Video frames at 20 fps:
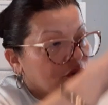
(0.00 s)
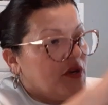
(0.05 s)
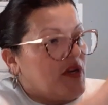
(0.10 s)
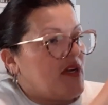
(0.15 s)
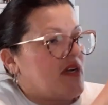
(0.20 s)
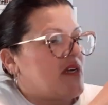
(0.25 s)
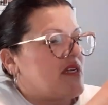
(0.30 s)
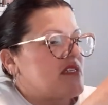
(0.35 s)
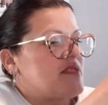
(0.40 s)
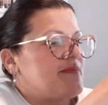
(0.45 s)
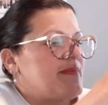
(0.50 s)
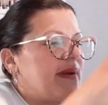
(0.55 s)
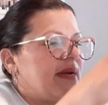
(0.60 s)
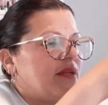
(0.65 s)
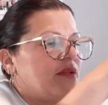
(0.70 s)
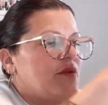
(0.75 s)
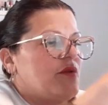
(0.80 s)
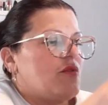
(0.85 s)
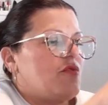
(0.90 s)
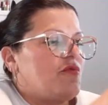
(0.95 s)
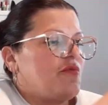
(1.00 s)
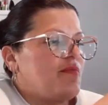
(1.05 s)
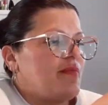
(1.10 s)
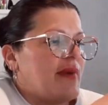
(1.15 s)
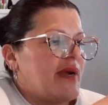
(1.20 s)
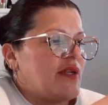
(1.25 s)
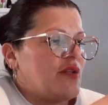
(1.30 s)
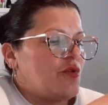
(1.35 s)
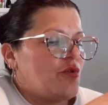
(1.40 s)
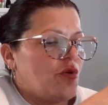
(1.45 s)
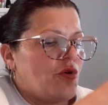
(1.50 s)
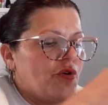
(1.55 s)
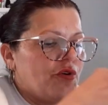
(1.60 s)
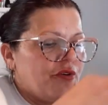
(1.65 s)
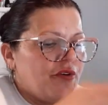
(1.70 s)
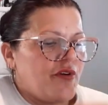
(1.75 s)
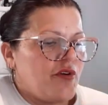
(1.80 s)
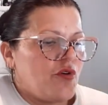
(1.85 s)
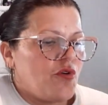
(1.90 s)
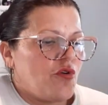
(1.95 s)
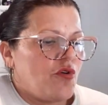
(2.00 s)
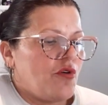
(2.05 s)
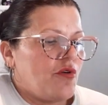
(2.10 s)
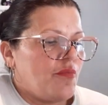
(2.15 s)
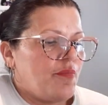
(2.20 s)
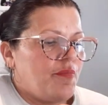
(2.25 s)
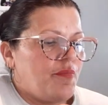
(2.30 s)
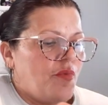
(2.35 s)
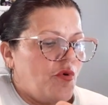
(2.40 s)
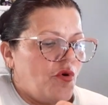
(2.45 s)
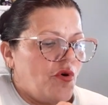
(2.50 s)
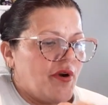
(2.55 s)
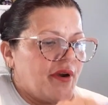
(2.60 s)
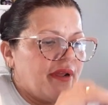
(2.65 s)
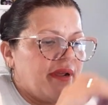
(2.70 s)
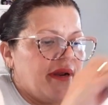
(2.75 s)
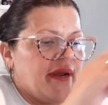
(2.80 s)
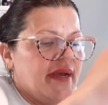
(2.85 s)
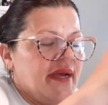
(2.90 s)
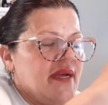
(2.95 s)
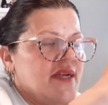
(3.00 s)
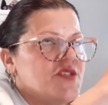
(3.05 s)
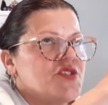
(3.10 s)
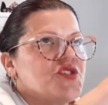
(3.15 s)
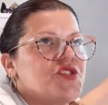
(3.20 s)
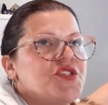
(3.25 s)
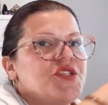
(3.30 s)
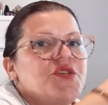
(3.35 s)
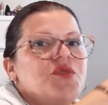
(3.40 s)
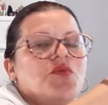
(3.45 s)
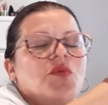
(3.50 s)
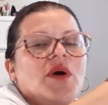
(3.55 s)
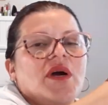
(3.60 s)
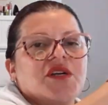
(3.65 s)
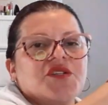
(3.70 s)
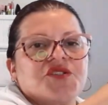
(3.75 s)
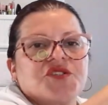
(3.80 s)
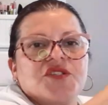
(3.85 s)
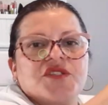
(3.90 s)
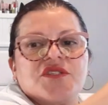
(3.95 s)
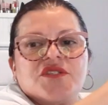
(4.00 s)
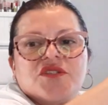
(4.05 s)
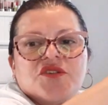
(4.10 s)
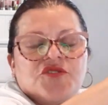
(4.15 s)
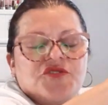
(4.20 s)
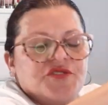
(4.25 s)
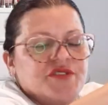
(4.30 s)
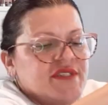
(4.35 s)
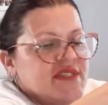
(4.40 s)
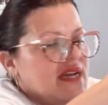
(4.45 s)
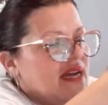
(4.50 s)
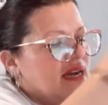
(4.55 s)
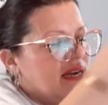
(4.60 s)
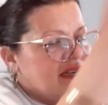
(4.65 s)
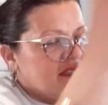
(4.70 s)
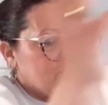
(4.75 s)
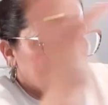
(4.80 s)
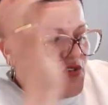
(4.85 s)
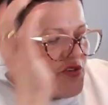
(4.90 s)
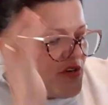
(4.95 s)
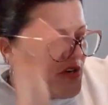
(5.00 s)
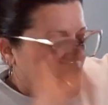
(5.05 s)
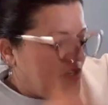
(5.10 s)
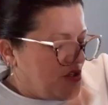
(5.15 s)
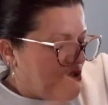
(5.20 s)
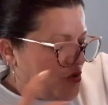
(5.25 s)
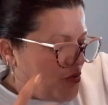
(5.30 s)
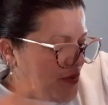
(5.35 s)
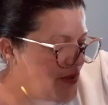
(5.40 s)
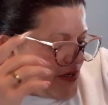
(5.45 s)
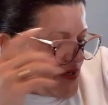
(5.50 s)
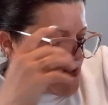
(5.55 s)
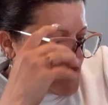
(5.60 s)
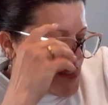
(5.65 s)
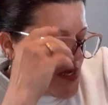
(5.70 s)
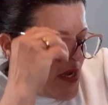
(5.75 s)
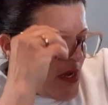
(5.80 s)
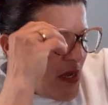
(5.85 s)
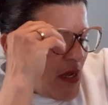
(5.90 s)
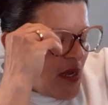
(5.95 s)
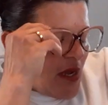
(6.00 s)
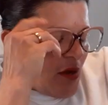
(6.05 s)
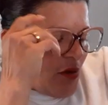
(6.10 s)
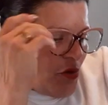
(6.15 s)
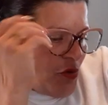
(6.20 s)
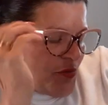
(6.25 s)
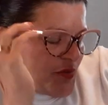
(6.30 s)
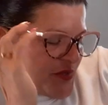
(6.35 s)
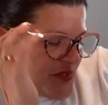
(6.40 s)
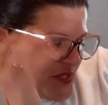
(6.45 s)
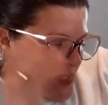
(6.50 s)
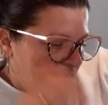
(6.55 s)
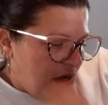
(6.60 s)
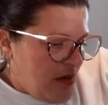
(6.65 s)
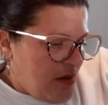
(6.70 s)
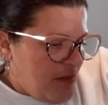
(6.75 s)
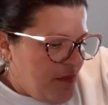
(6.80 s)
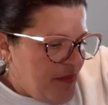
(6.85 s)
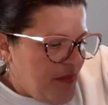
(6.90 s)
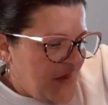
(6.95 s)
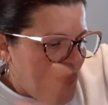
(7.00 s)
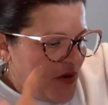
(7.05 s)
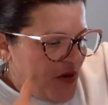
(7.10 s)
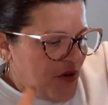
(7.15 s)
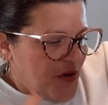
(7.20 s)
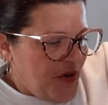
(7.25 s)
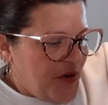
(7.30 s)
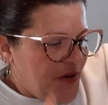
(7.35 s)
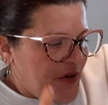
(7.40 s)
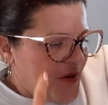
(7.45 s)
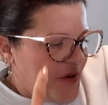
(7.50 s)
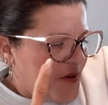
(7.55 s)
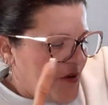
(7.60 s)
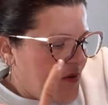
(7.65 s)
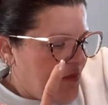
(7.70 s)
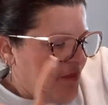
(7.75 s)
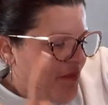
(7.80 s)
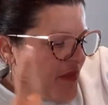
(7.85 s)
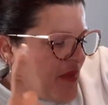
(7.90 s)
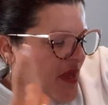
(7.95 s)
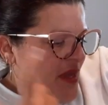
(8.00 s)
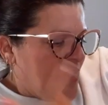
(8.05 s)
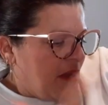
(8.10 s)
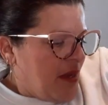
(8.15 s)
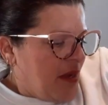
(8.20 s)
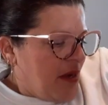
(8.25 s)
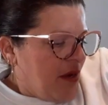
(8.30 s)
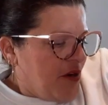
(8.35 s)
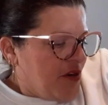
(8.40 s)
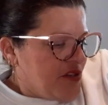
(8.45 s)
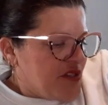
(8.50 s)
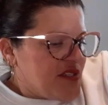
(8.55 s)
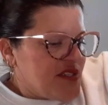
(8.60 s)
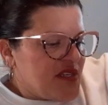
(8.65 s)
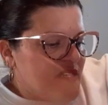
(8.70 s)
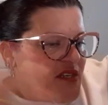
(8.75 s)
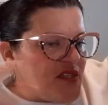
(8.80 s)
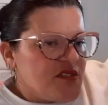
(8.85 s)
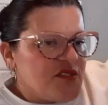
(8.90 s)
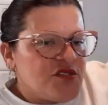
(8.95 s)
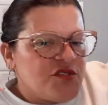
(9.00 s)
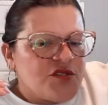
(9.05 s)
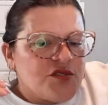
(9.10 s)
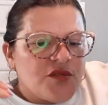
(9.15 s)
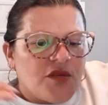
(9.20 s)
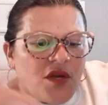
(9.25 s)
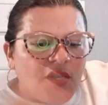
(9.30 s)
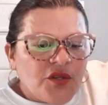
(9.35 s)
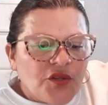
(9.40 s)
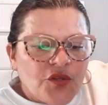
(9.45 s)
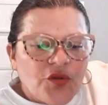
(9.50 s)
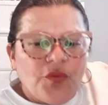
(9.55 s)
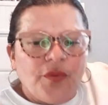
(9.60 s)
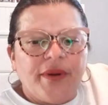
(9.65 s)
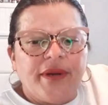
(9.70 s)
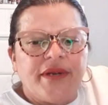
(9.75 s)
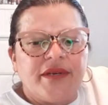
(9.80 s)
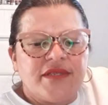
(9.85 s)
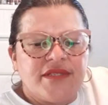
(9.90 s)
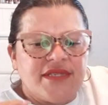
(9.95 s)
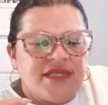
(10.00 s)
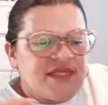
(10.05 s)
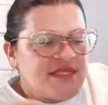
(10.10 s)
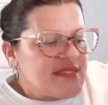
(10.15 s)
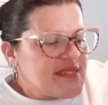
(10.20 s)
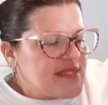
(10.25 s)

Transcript: good because my, my daughter-in-law bought it and she washes her socks, her underwears, oops, um, her her son's underwears, his